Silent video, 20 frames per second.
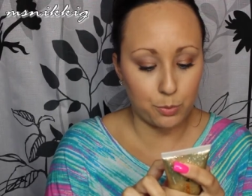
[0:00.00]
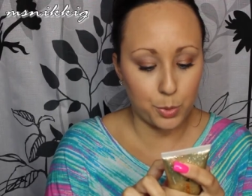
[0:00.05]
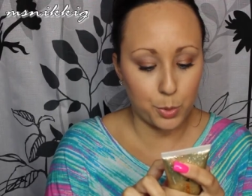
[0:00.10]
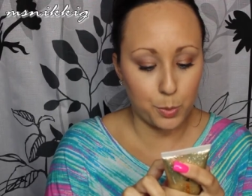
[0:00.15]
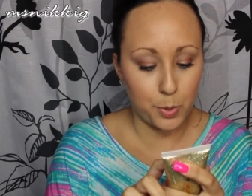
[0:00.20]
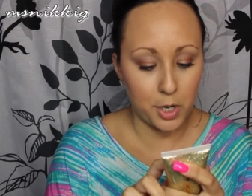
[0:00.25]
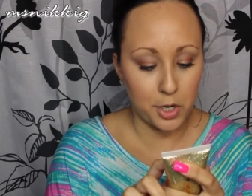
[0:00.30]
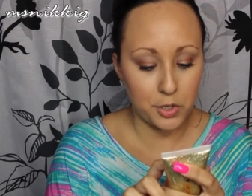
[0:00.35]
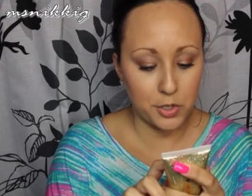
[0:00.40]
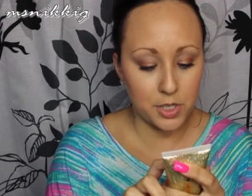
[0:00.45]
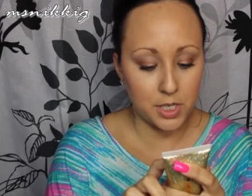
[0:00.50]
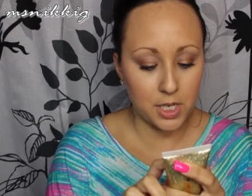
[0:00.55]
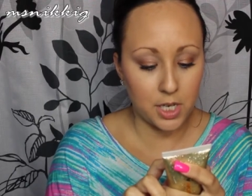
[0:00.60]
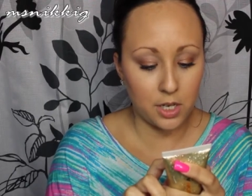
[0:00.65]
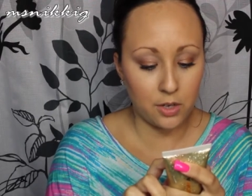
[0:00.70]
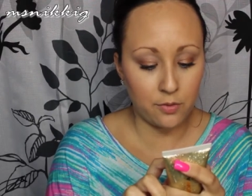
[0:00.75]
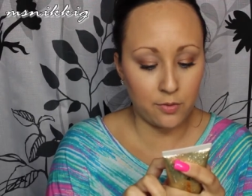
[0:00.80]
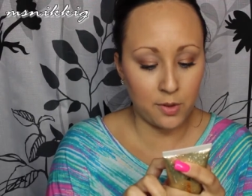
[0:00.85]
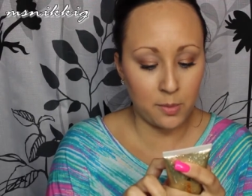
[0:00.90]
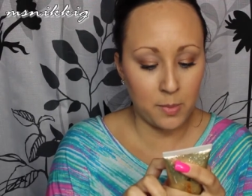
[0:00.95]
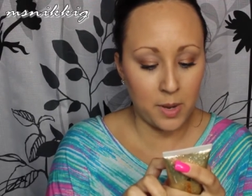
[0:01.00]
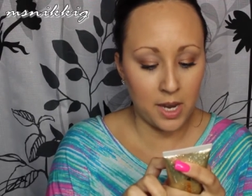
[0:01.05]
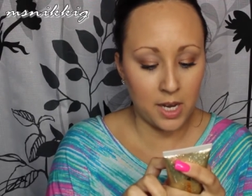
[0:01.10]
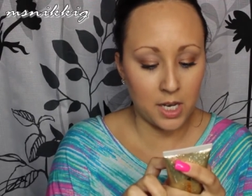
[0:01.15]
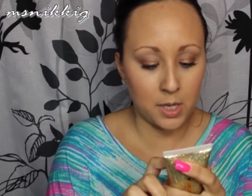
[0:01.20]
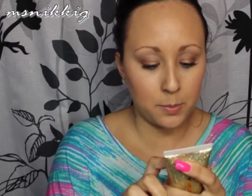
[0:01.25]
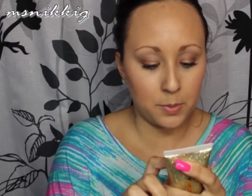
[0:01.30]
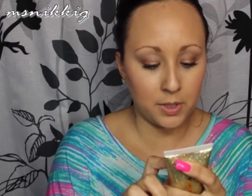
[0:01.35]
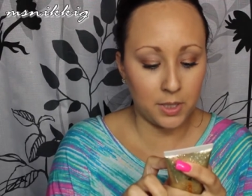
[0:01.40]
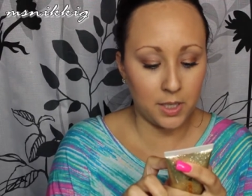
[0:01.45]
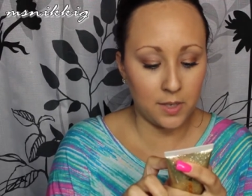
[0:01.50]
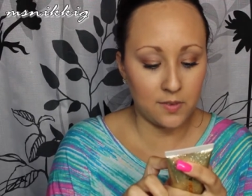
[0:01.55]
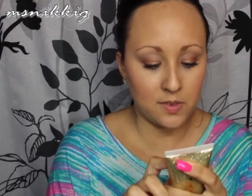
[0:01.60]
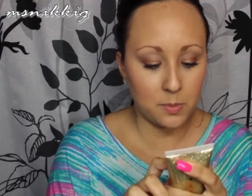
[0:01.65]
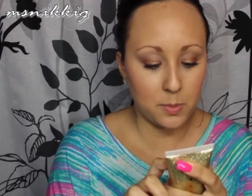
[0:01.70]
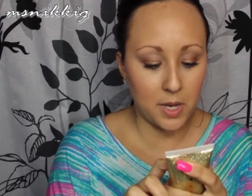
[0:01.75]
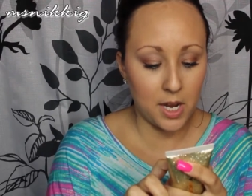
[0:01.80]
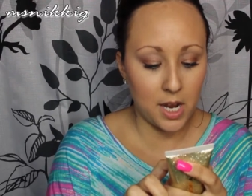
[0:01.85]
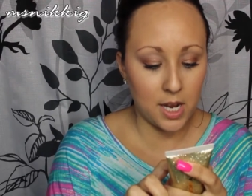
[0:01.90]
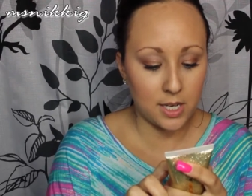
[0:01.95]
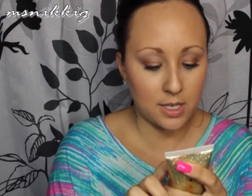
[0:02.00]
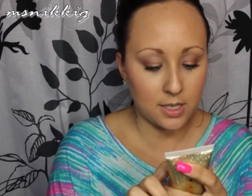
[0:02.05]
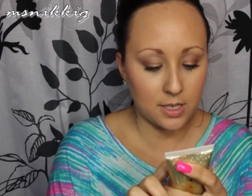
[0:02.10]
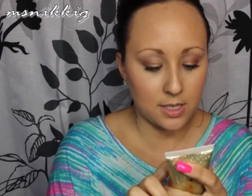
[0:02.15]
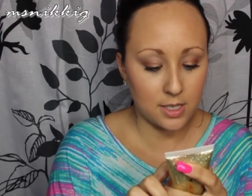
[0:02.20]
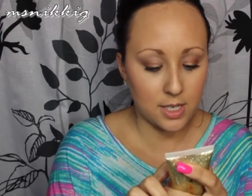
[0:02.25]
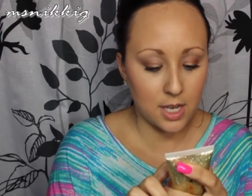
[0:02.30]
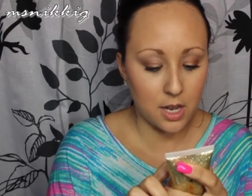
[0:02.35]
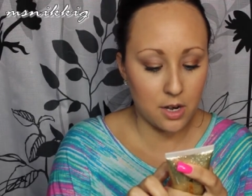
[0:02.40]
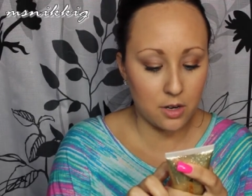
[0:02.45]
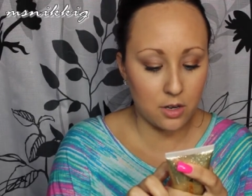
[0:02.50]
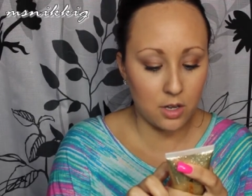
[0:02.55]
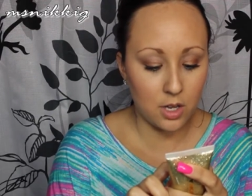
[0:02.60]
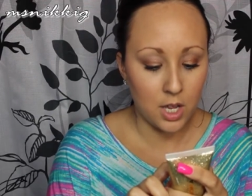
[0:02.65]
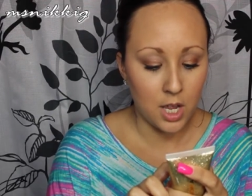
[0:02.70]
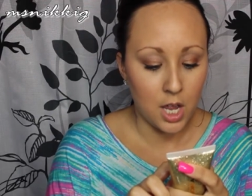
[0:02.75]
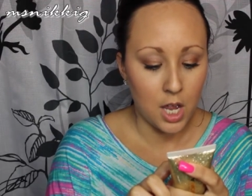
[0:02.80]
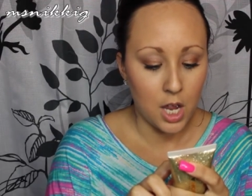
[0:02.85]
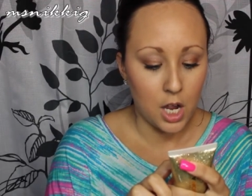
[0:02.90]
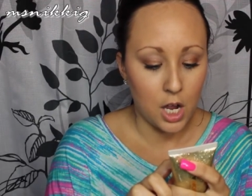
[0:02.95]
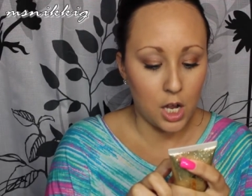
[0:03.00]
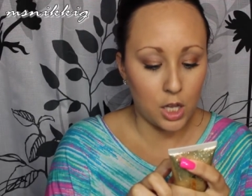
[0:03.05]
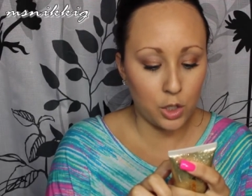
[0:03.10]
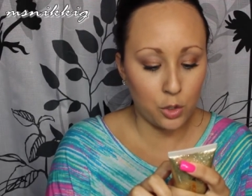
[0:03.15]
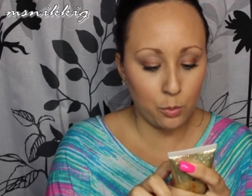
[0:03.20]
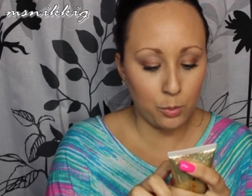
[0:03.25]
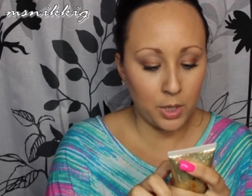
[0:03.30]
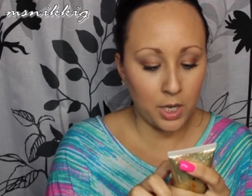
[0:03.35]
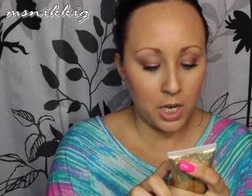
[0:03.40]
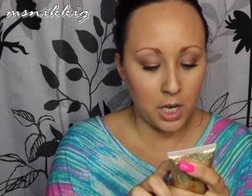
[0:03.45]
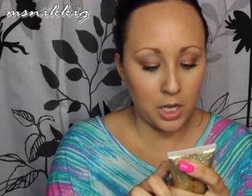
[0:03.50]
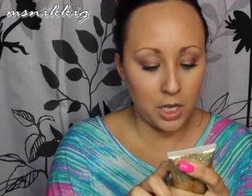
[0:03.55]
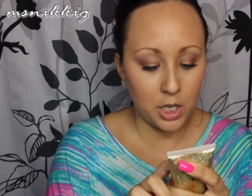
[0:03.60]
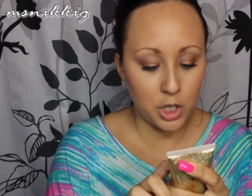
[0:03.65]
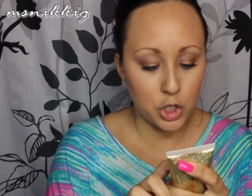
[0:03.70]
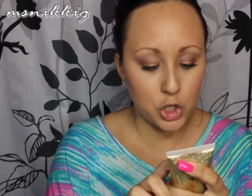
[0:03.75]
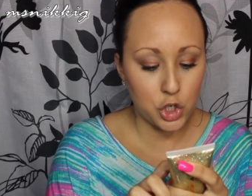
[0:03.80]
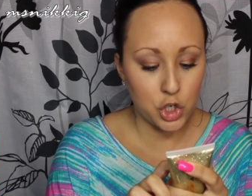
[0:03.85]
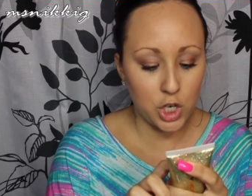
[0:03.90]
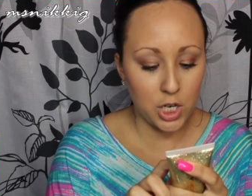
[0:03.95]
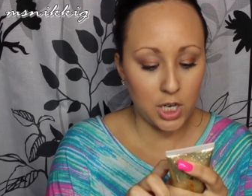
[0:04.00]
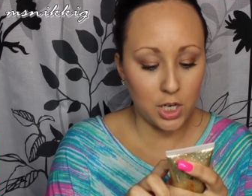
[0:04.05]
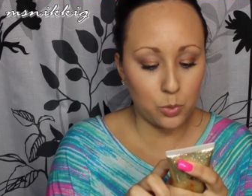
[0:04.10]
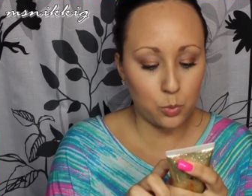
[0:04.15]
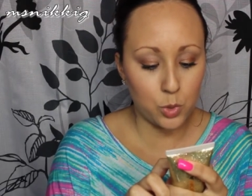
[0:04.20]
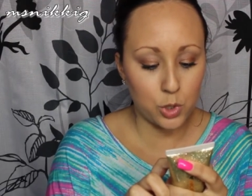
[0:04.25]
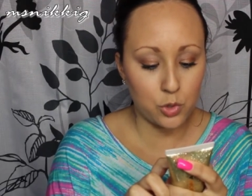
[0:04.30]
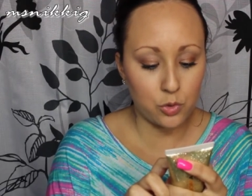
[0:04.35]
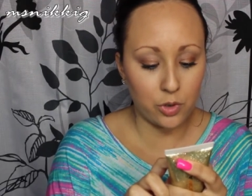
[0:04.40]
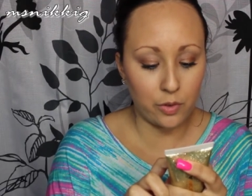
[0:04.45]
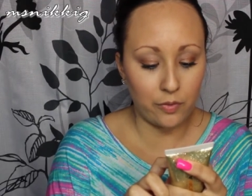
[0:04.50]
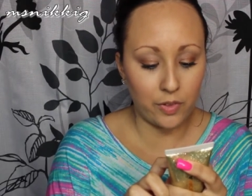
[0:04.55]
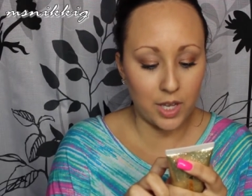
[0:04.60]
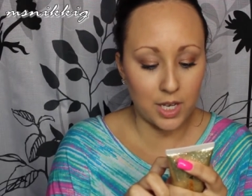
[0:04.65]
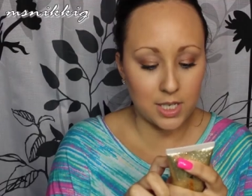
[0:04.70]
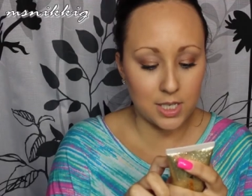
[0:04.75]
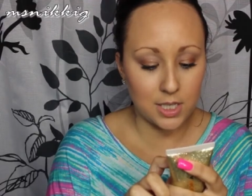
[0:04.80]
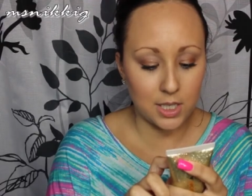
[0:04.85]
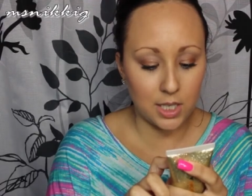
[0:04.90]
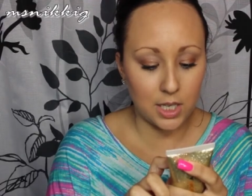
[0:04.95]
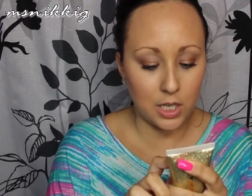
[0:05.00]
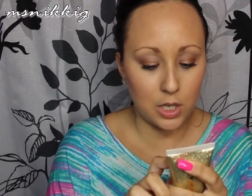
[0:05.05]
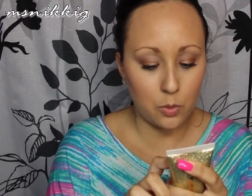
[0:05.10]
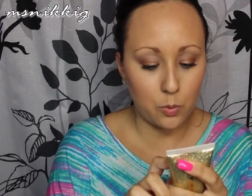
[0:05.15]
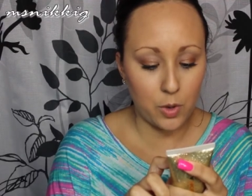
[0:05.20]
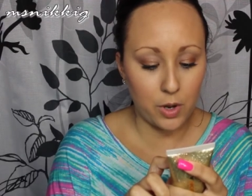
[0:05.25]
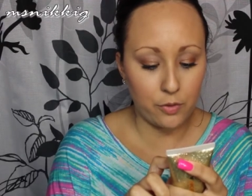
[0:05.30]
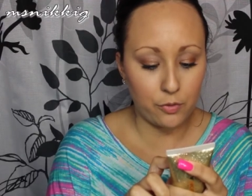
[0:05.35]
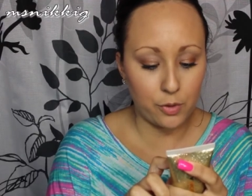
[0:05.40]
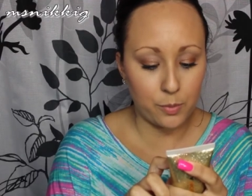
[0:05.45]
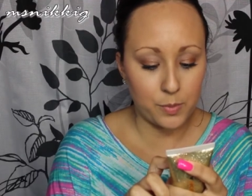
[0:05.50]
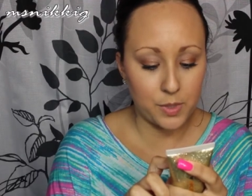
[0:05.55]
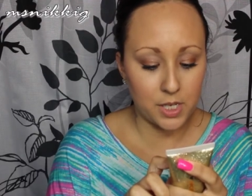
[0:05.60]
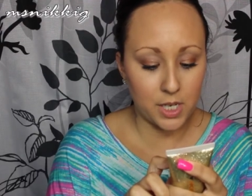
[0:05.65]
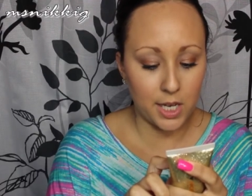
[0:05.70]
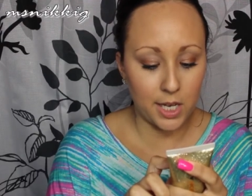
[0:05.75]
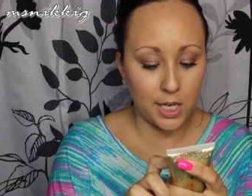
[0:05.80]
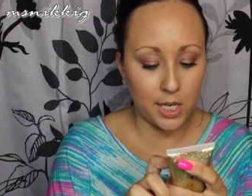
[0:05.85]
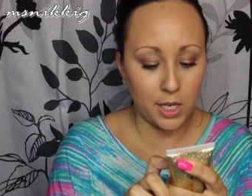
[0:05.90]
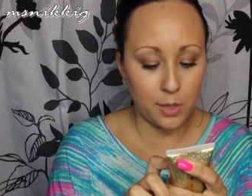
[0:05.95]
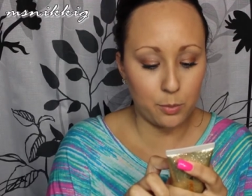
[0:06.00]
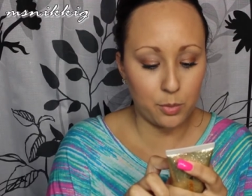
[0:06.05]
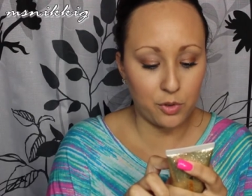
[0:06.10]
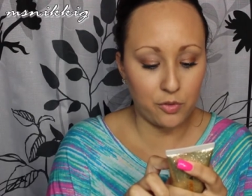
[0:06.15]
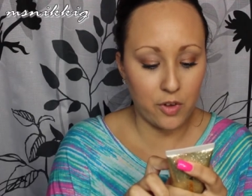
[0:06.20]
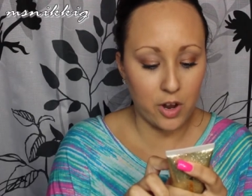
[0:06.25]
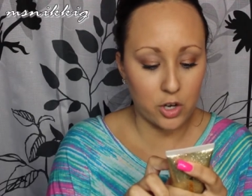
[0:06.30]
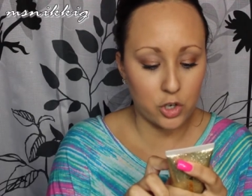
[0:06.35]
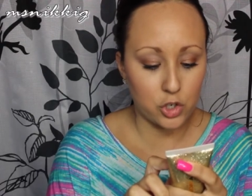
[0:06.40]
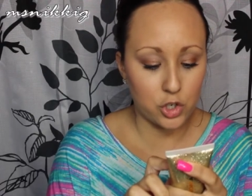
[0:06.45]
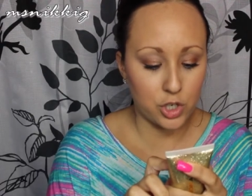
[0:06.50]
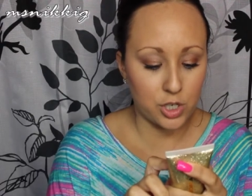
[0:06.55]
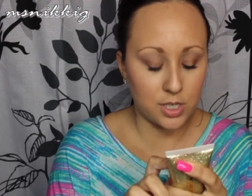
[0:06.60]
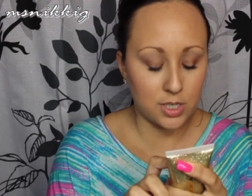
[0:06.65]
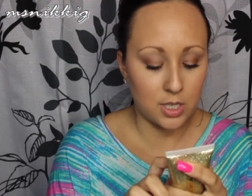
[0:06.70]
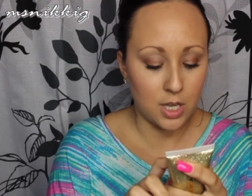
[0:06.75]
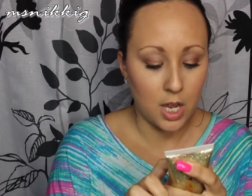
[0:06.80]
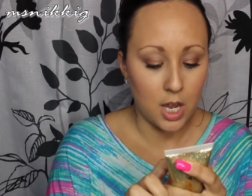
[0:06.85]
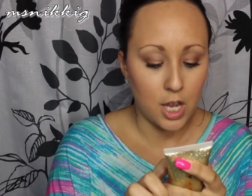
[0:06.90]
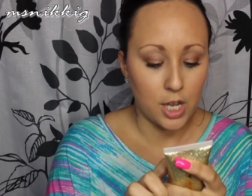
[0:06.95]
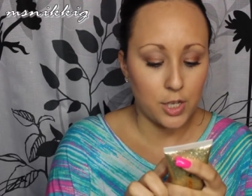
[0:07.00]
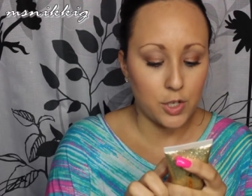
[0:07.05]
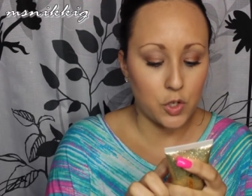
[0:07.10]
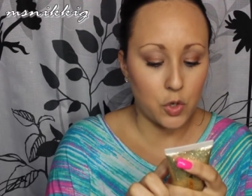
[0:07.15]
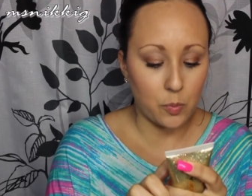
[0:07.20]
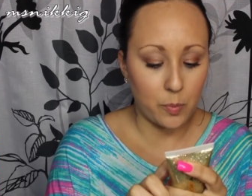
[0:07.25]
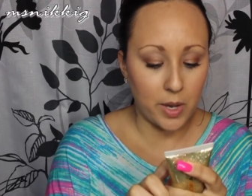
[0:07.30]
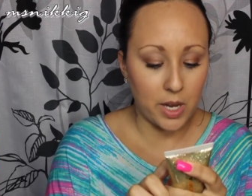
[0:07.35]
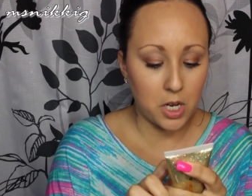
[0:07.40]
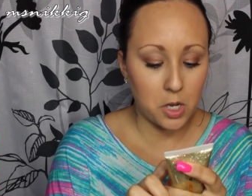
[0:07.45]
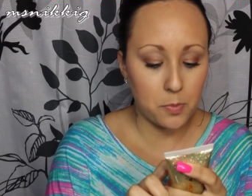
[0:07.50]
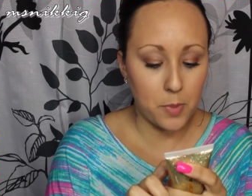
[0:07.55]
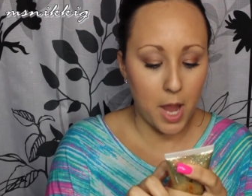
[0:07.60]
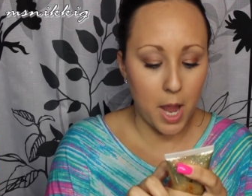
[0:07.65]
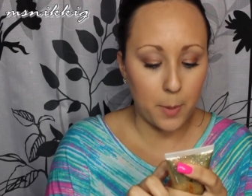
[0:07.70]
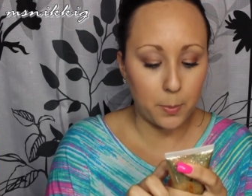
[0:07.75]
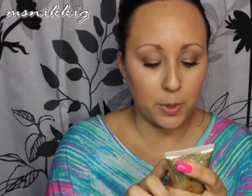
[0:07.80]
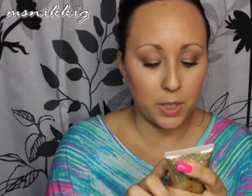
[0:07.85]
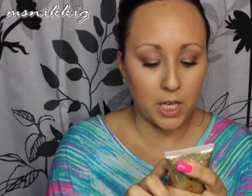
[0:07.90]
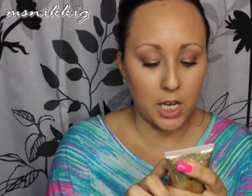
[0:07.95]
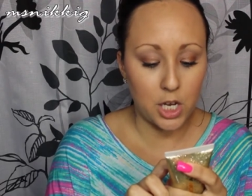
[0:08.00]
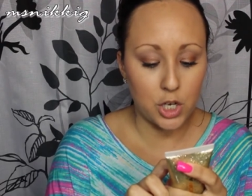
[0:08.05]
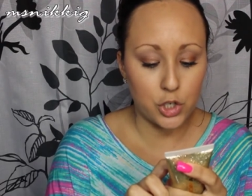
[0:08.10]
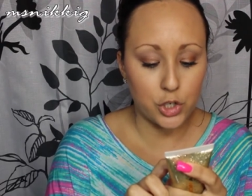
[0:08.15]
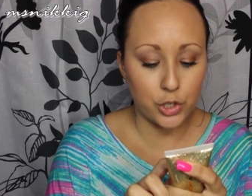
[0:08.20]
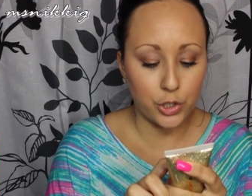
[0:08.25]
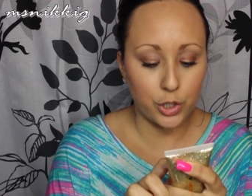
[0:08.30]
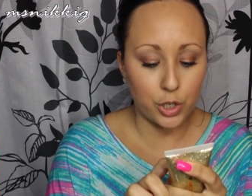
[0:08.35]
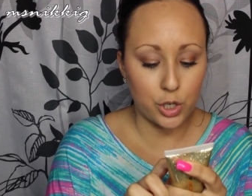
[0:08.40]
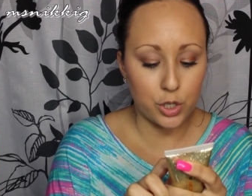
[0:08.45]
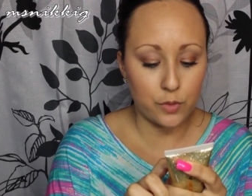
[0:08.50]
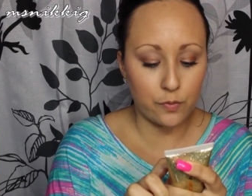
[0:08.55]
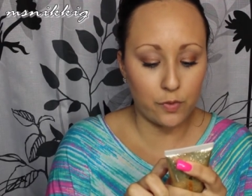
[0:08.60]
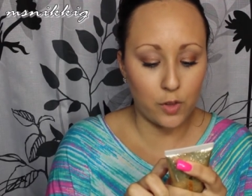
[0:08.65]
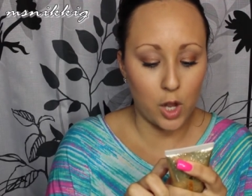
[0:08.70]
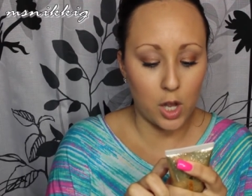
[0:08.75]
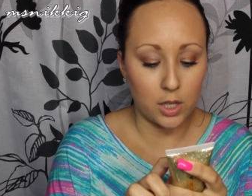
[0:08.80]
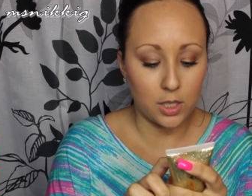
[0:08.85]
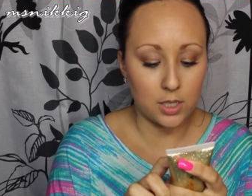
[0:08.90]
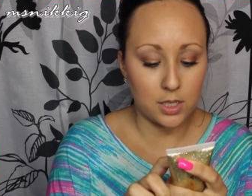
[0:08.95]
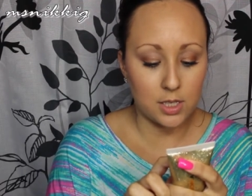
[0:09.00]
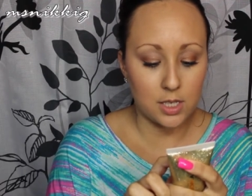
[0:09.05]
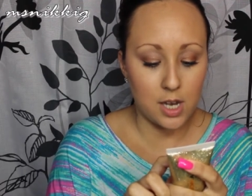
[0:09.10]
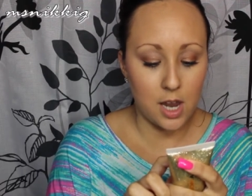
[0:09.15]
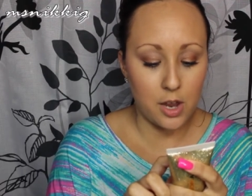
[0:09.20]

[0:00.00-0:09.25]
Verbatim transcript: Prepares skin for makeup and leaves behind a subtle, illuminating sheen which reflects light away from skin imperfections, so makeup application looks flawless.